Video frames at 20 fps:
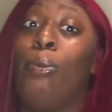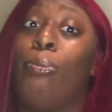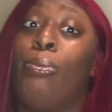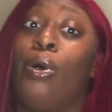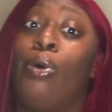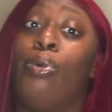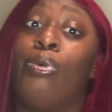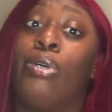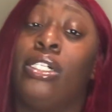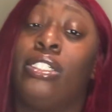
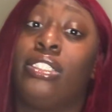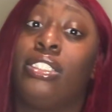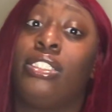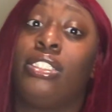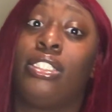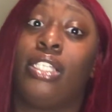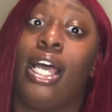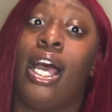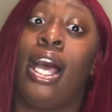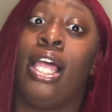But
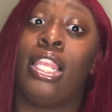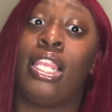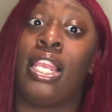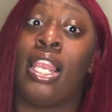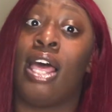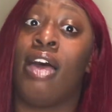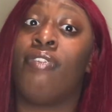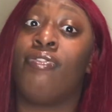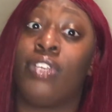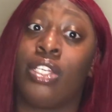once
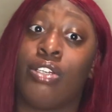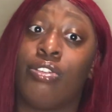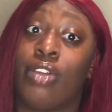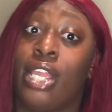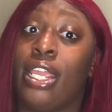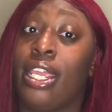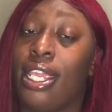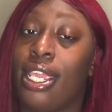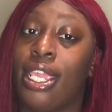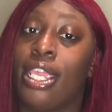11th
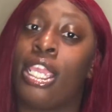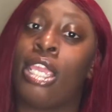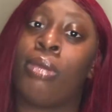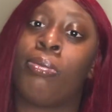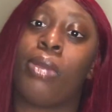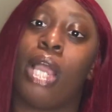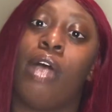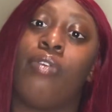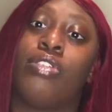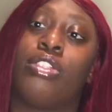grade
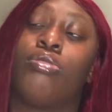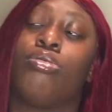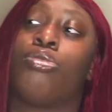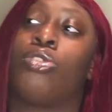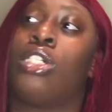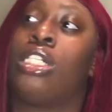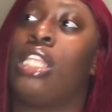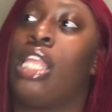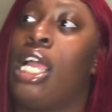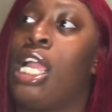came, I was
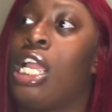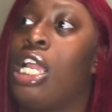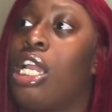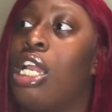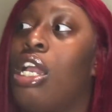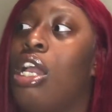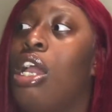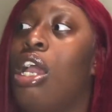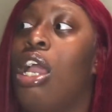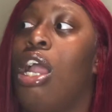more like,
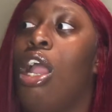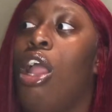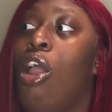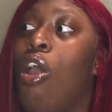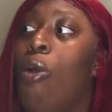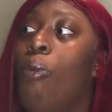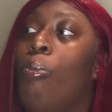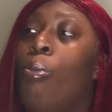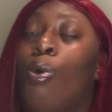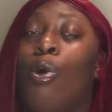
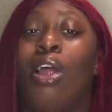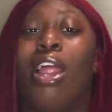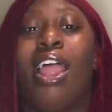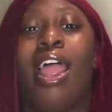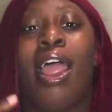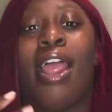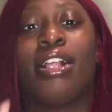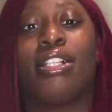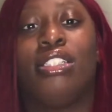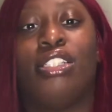more
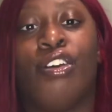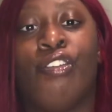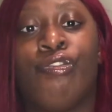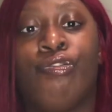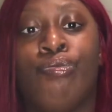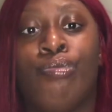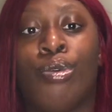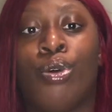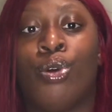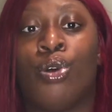active,
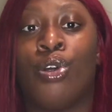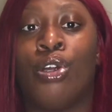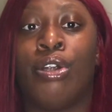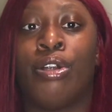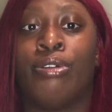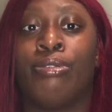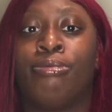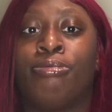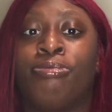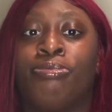
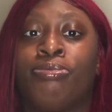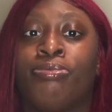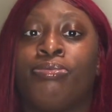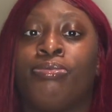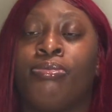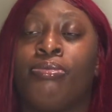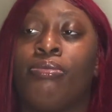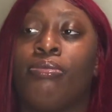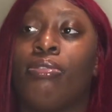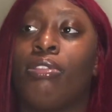more
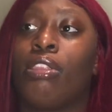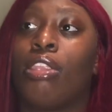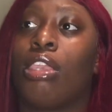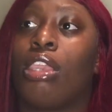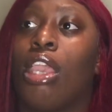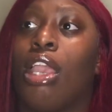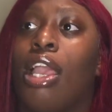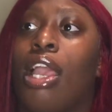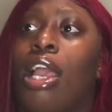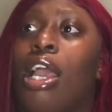
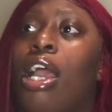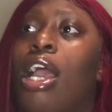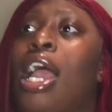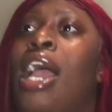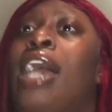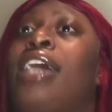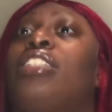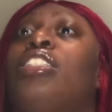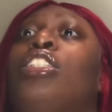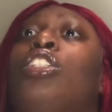
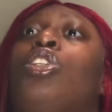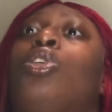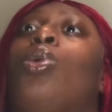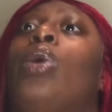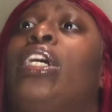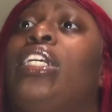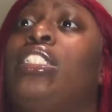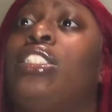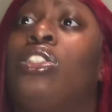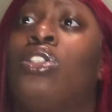asking
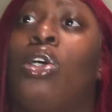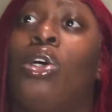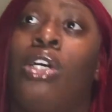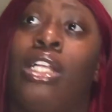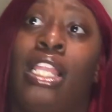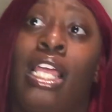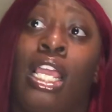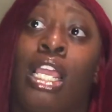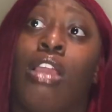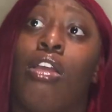questions,
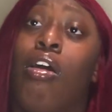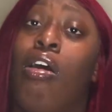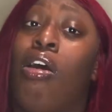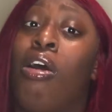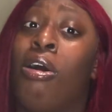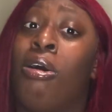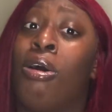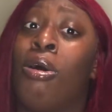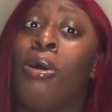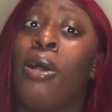or like,
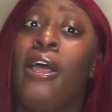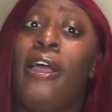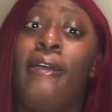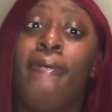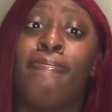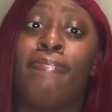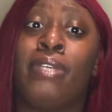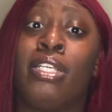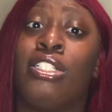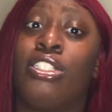oh,
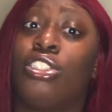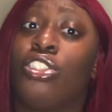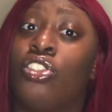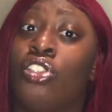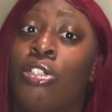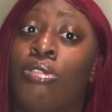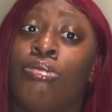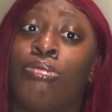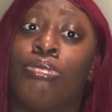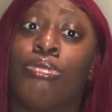miss
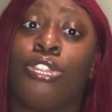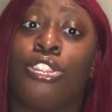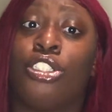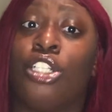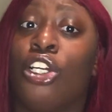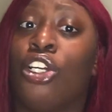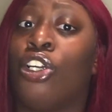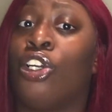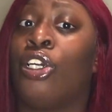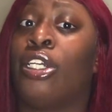or
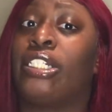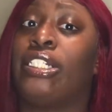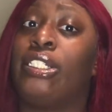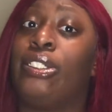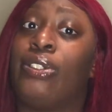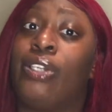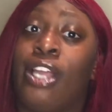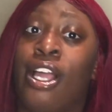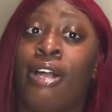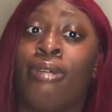sir, can
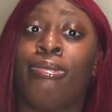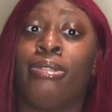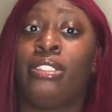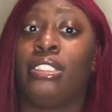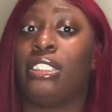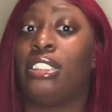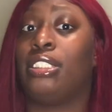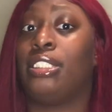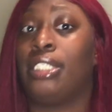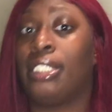you help me,
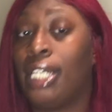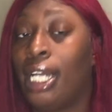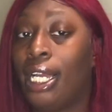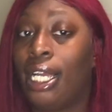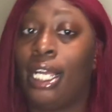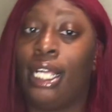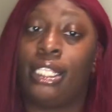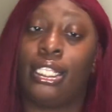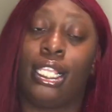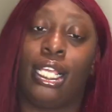this and
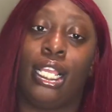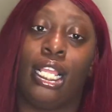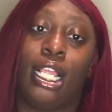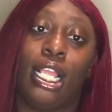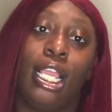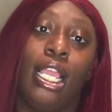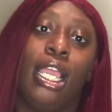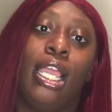that. Like,